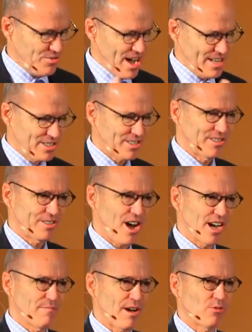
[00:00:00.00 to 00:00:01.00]
us and
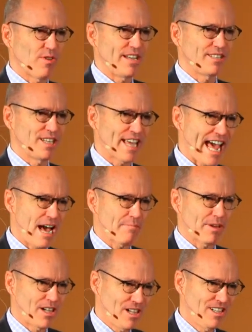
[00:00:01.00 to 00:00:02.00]
talking about raising
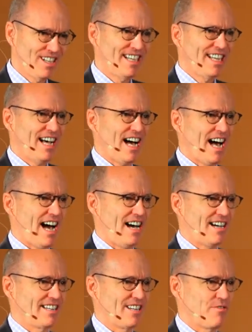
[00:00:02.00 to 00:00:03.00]
capital,
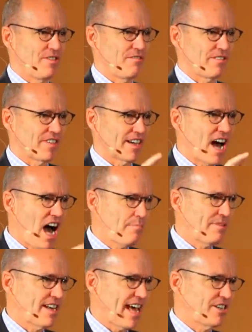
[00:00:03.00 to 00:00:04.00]
the
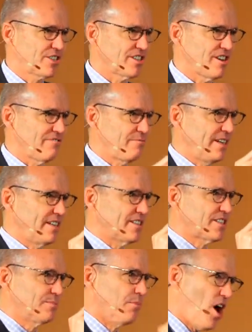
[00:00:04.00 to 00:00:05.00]
combination of being a
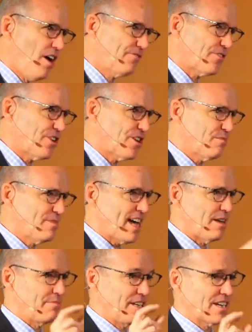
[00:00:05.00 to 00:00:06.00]
small firm
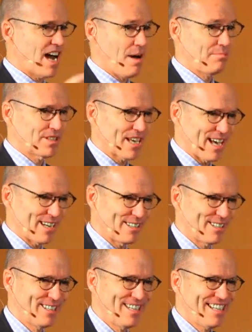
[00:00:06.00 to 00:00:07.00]
and being
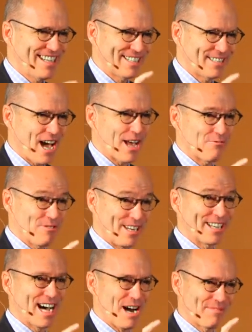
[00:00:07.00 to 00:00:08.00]
complicated is not a
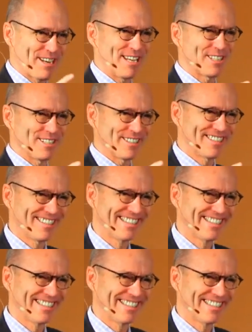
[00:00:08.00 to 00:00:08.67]
winning combination,